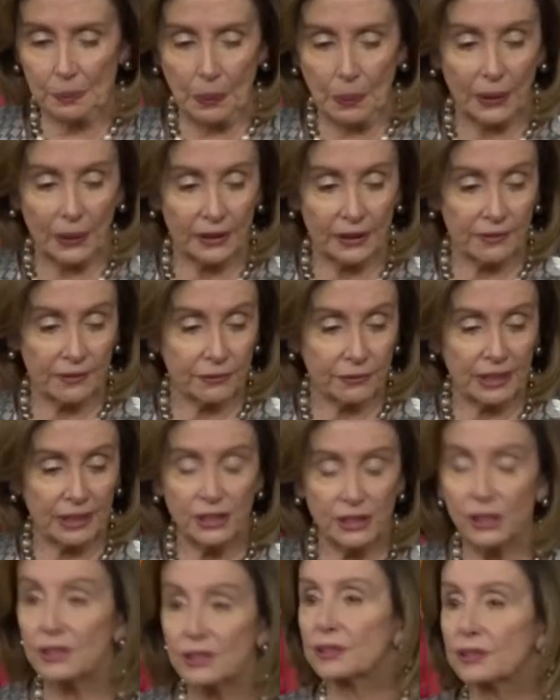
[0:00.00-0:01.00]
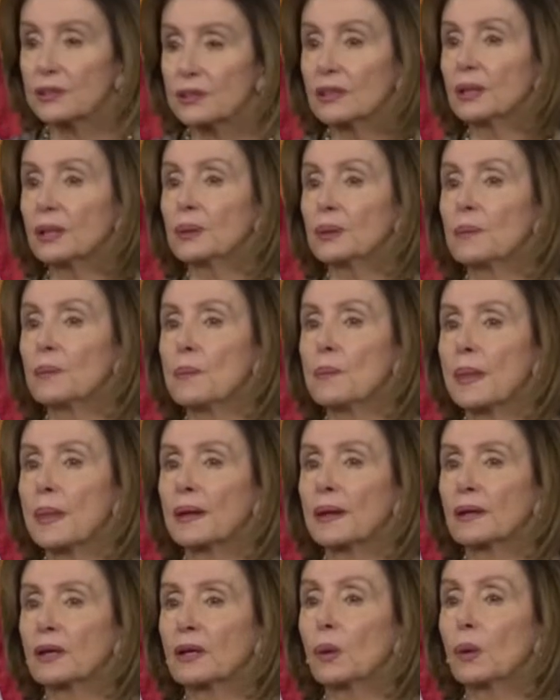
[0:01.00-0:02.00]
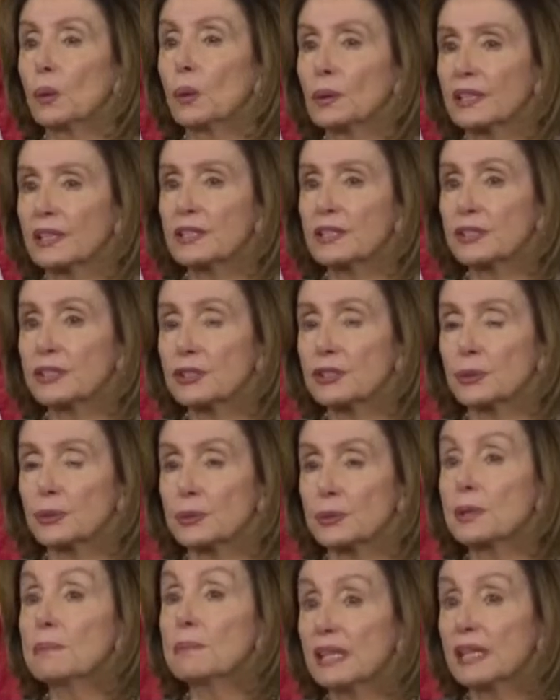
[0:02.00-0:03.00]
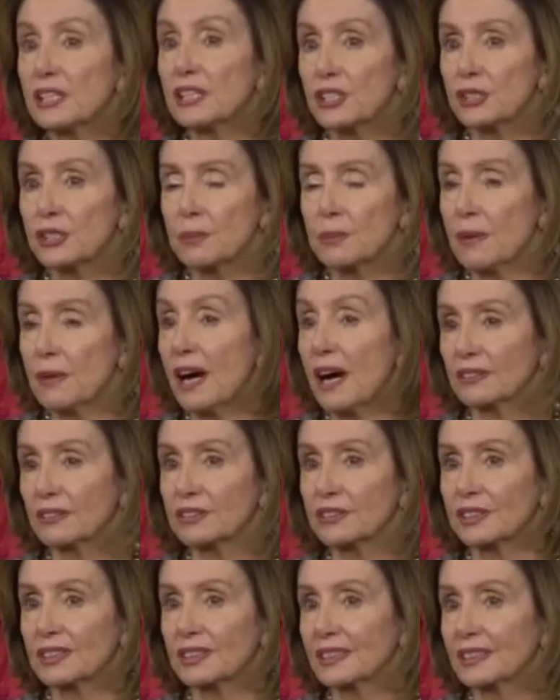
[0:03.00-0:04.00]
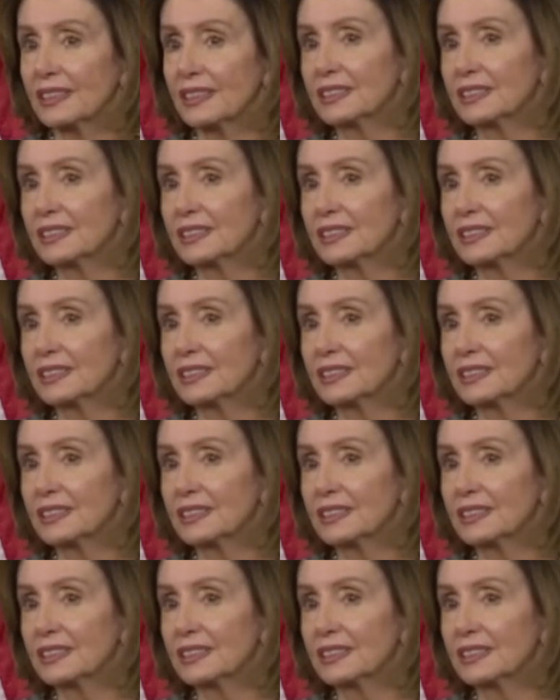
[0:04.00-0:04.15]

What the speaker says: part of Russia's goal is to diminish democracy.